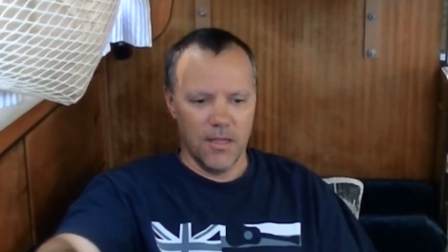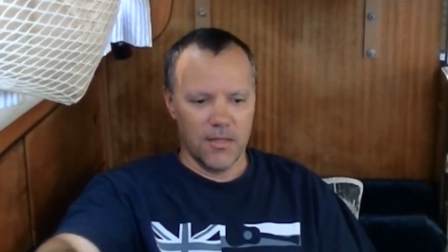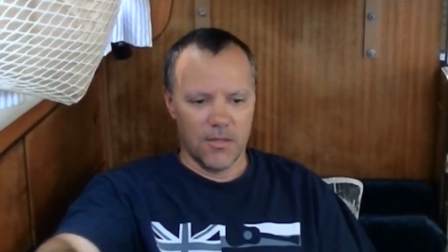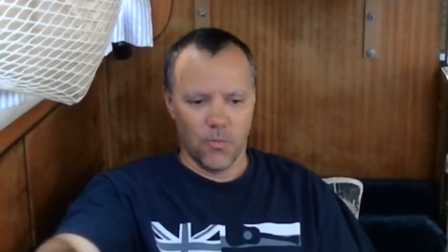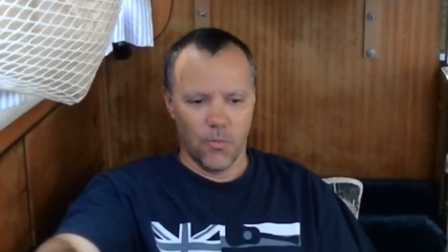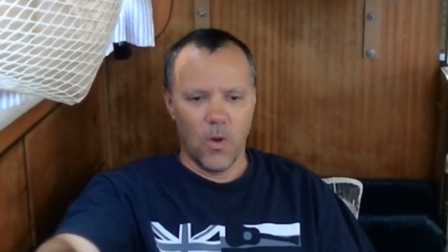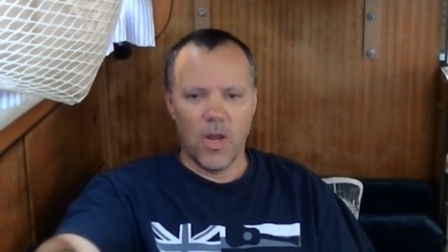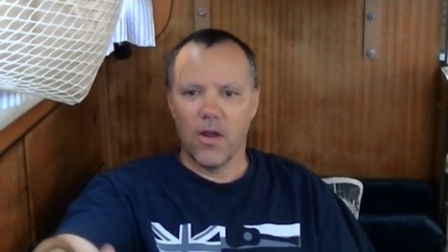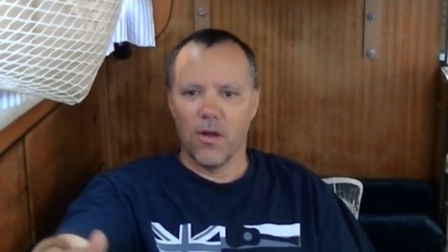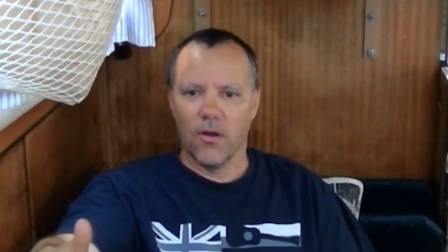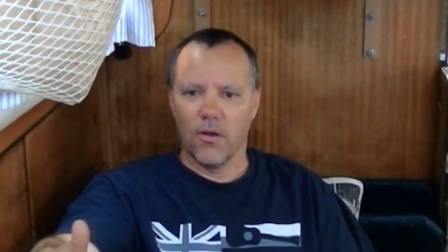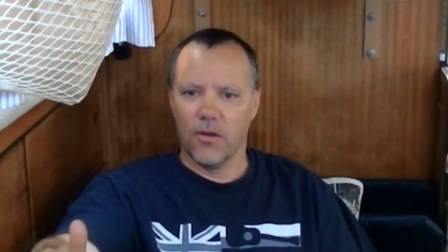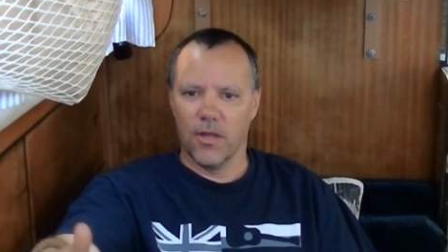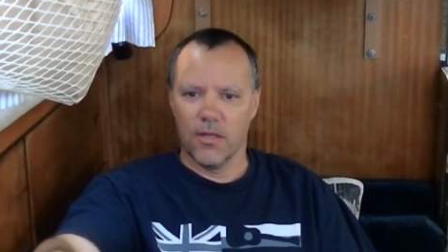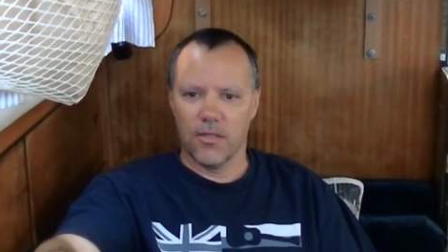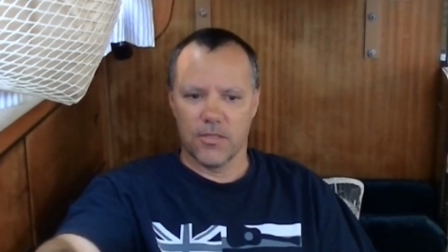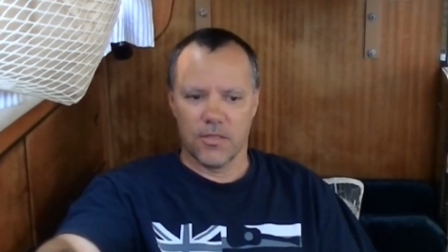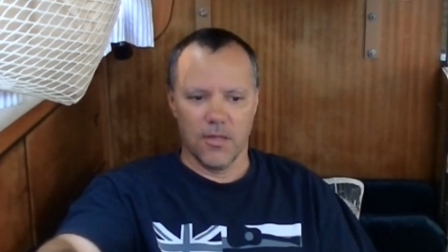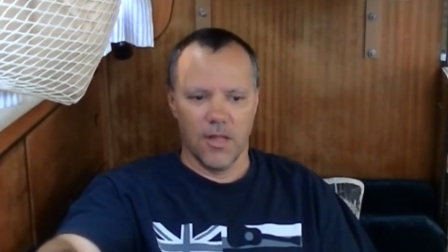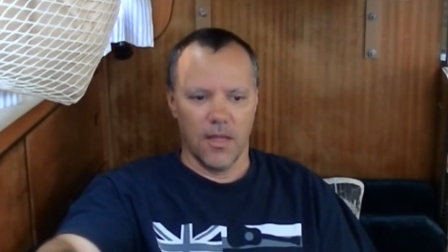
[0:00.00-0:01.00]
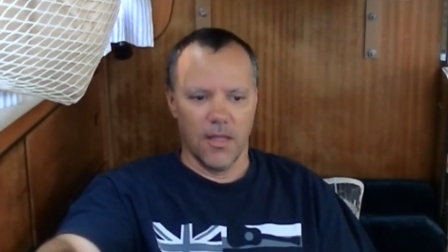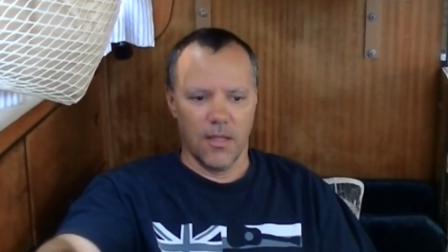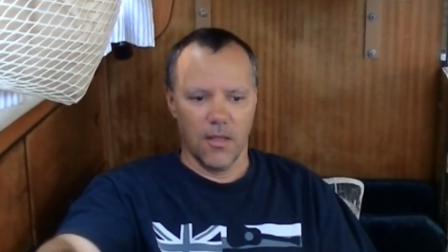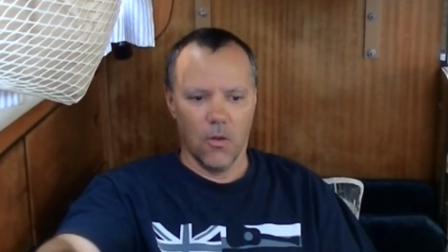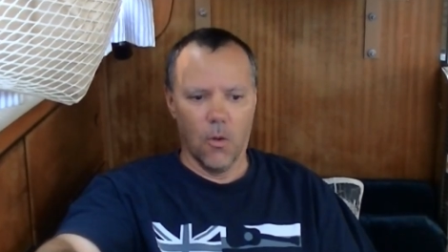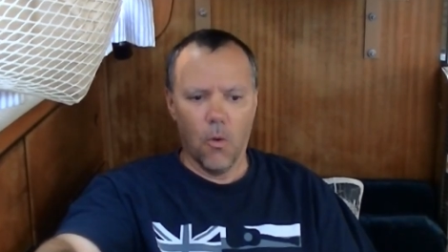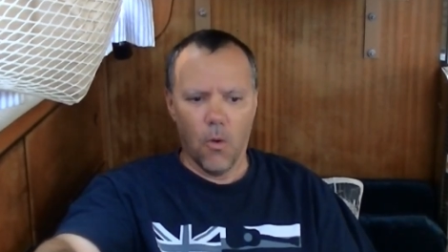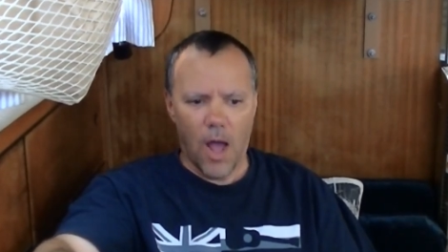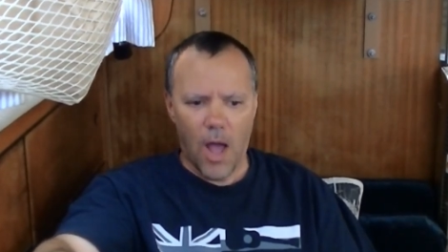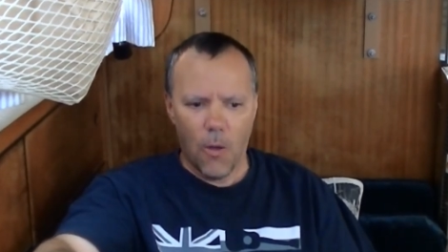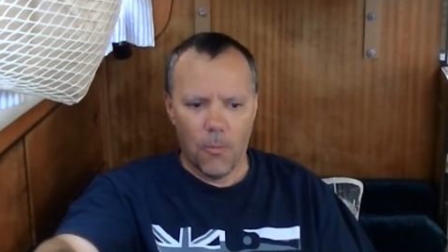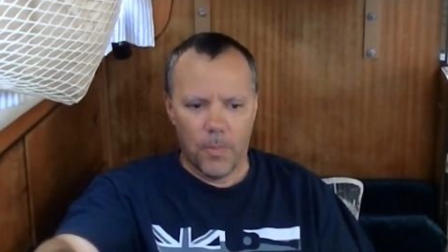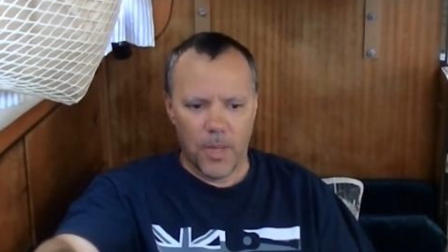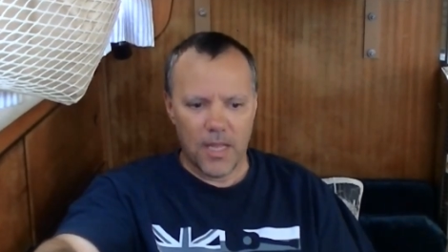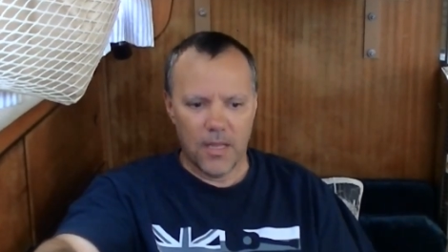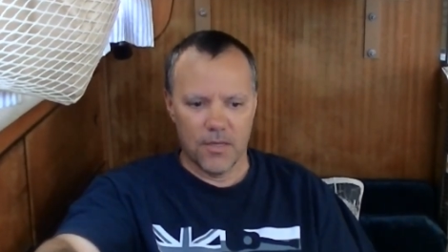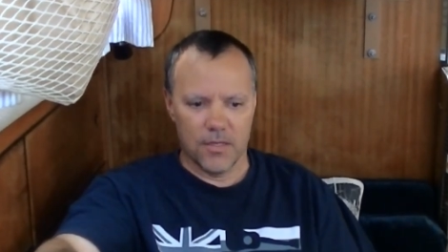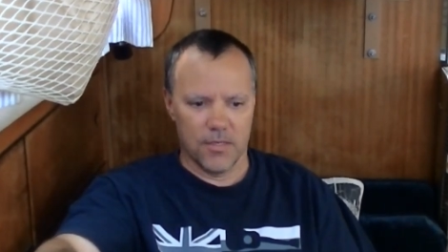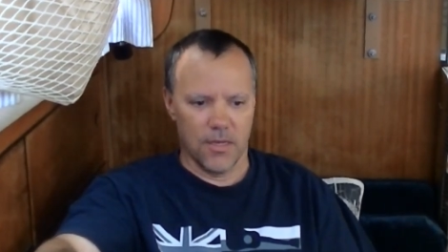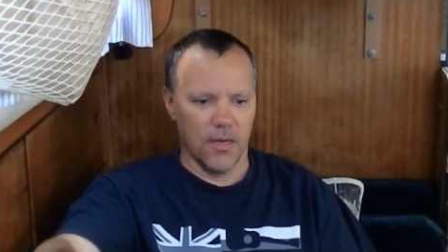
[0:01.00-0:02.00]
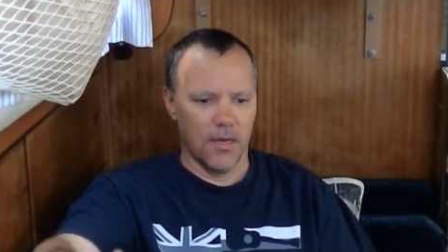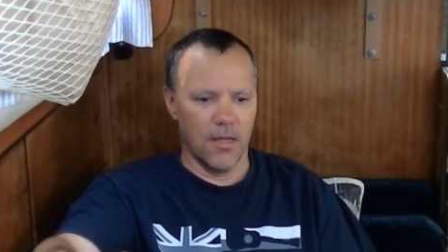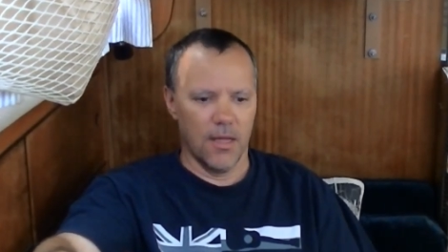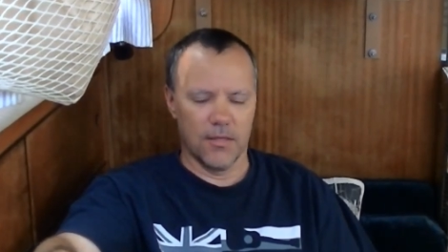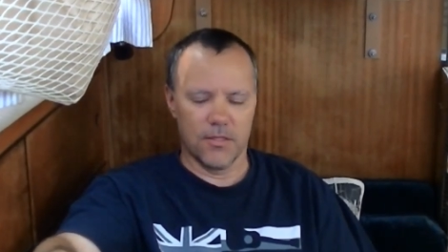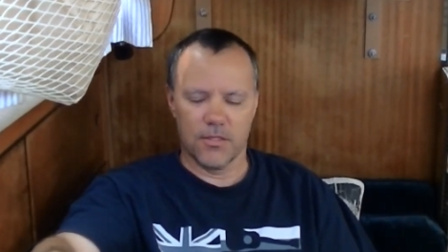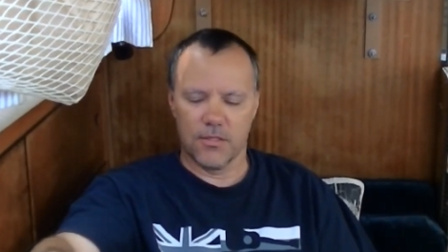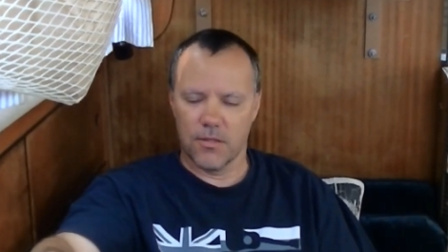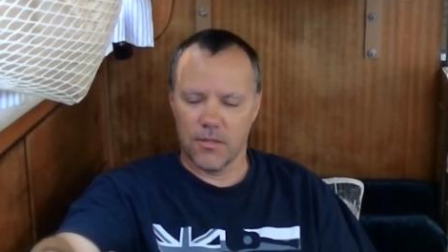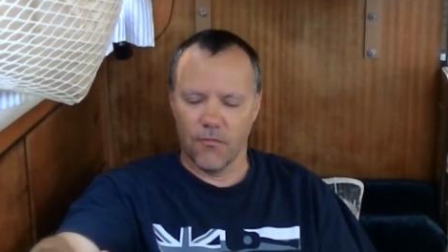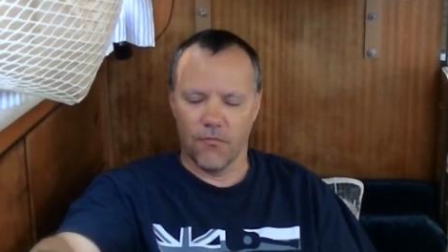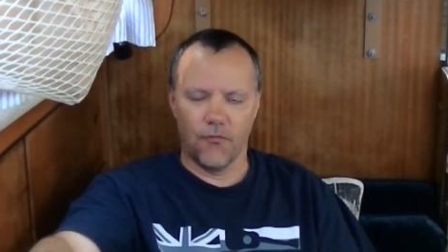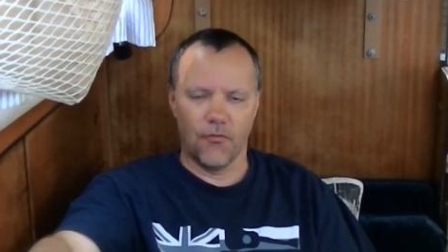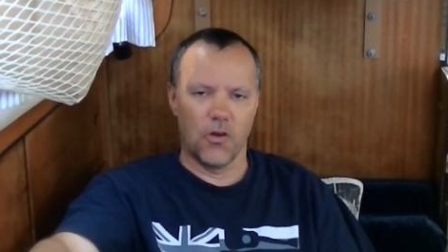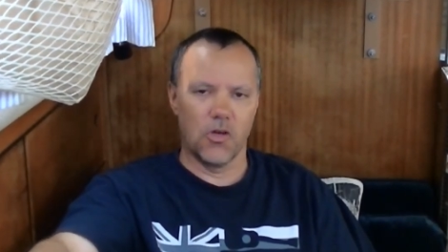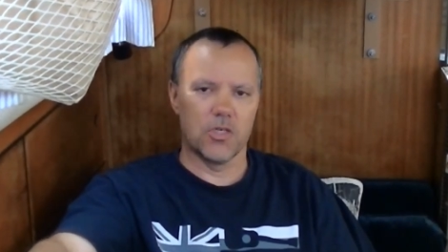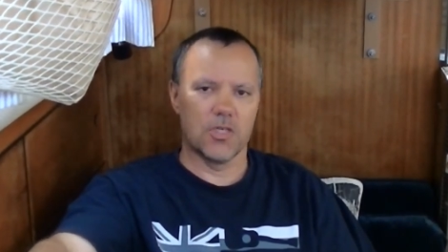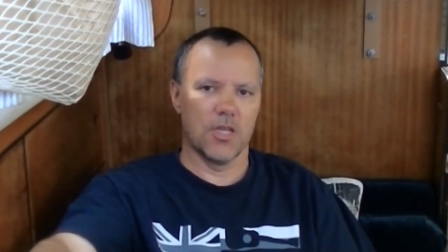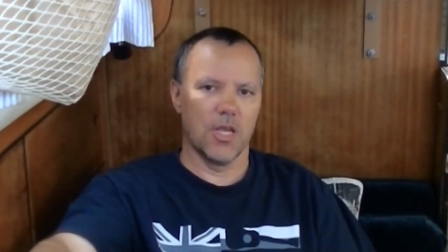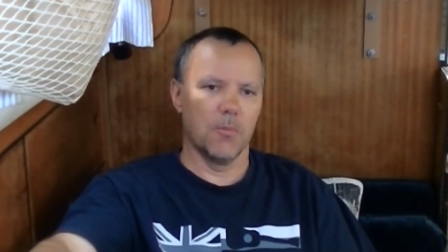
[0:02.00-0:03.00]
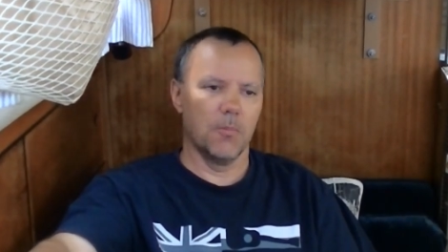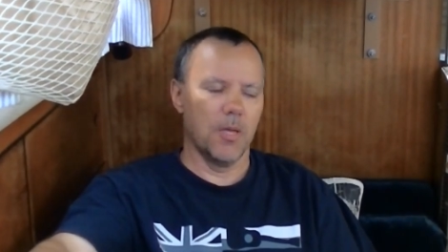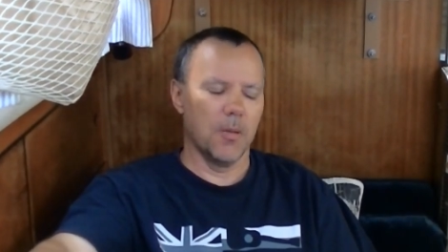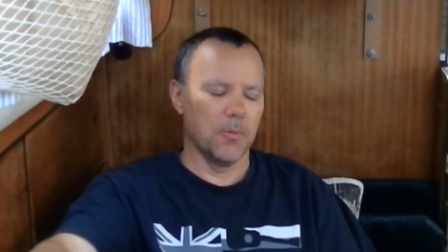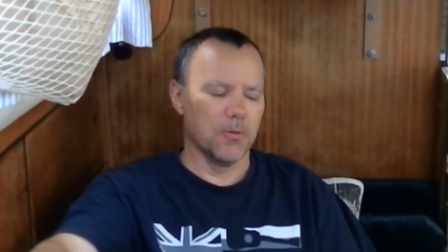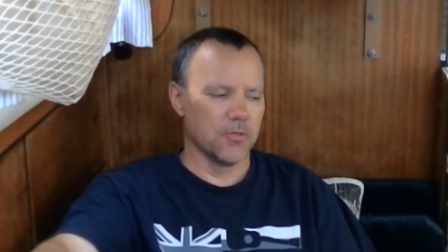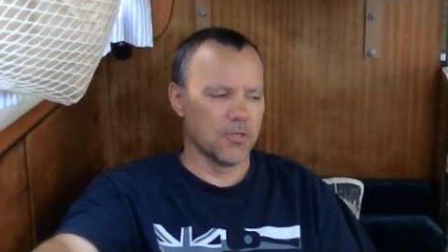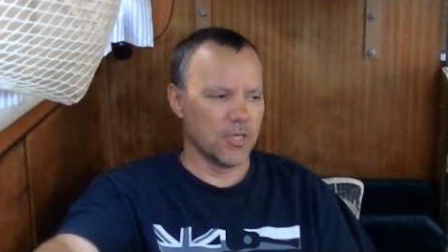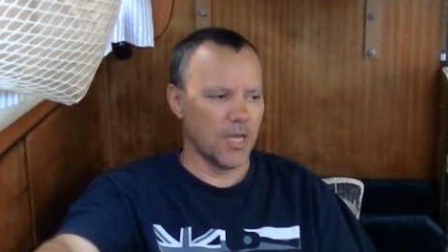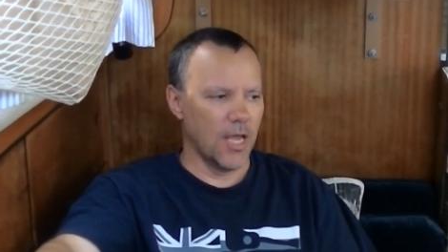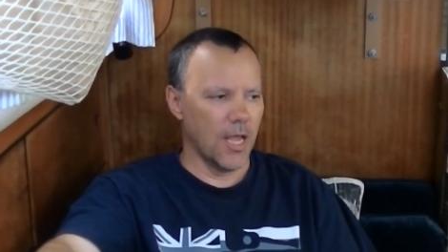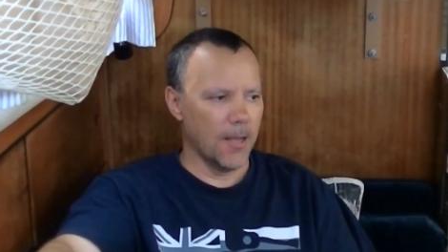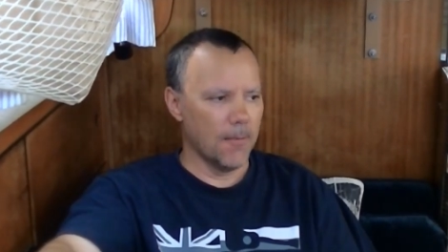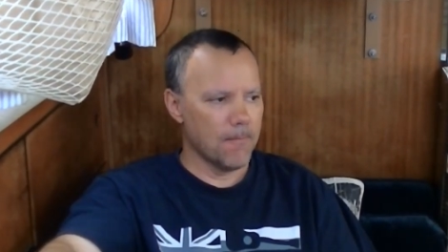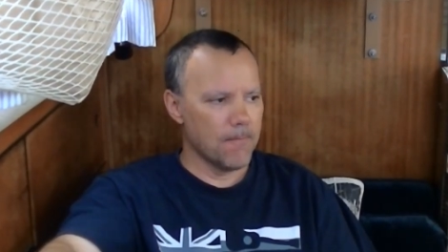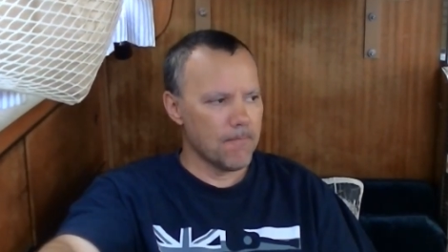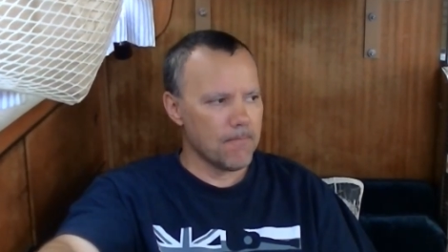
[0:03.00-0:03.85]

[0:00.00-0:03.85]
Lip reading: weird. It's like, oh, how big is it? That's the first thing people say.